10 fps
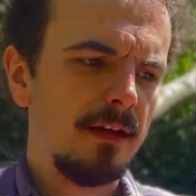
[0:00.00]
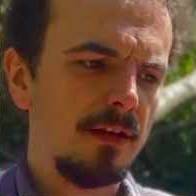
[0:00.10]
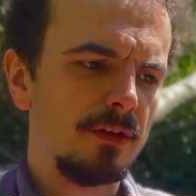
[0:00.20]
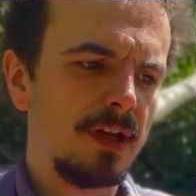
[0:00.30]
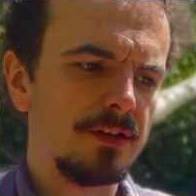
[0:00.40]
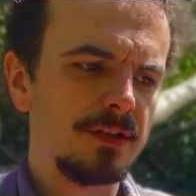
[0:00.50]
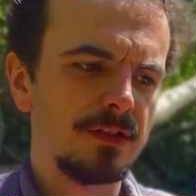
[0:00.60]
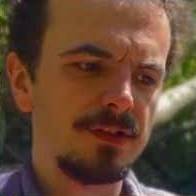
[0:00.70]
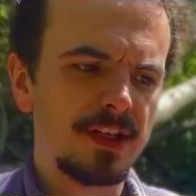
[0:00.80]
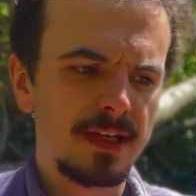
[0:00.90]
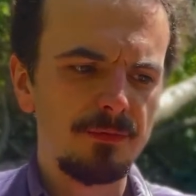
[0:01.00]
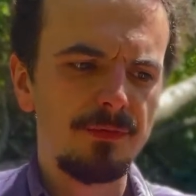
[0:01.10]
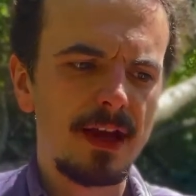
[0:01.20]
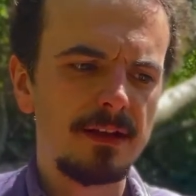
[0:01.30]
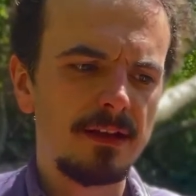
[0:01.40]
Okay, so that's 2nd
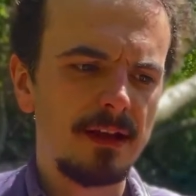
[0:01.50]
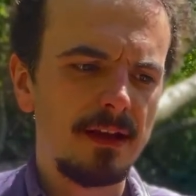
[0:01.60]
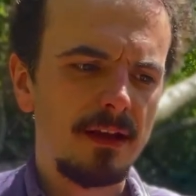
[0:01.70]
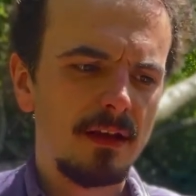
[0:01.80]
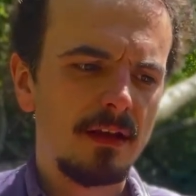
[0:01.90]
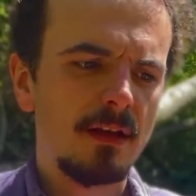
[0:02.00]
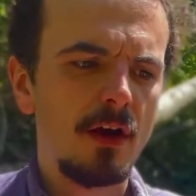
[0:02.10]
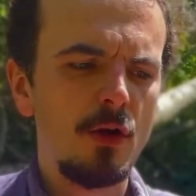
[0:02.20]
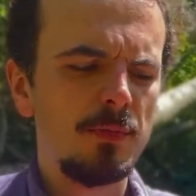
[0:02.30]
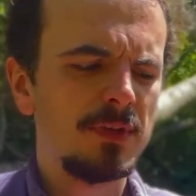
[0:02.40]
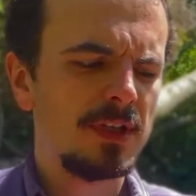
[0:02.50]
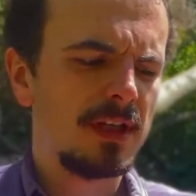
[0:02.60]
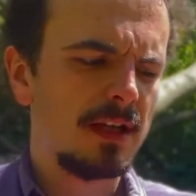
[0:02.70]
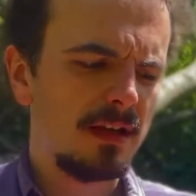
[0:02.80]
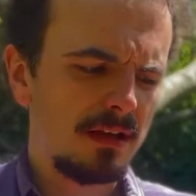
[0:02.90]
fret D, open
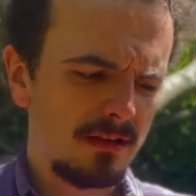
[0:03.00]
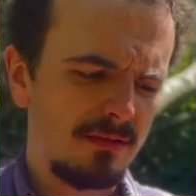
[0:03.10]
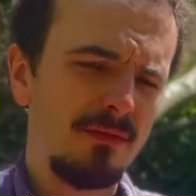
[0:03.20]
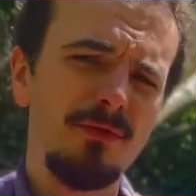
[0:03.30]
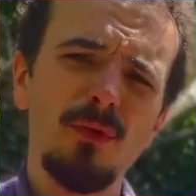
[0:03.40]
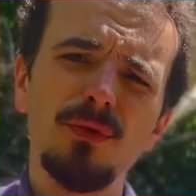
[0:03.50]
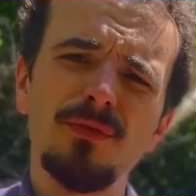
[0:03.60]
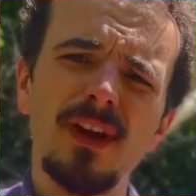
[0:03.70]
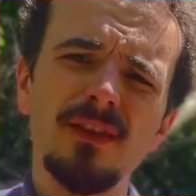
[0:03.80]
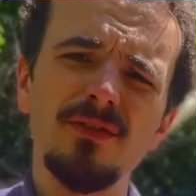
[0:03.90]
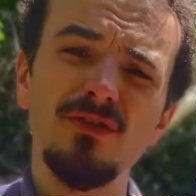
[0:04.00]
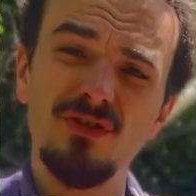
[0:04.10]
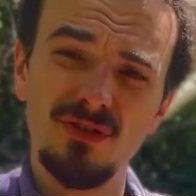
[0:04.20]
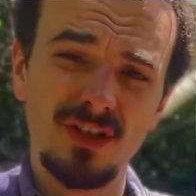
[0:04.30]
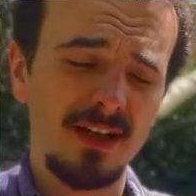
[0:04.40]
D, 4th fret
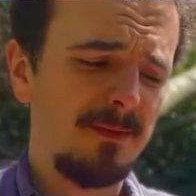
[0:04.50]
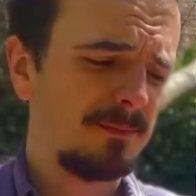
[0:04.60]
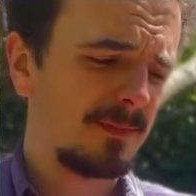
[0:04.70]
G.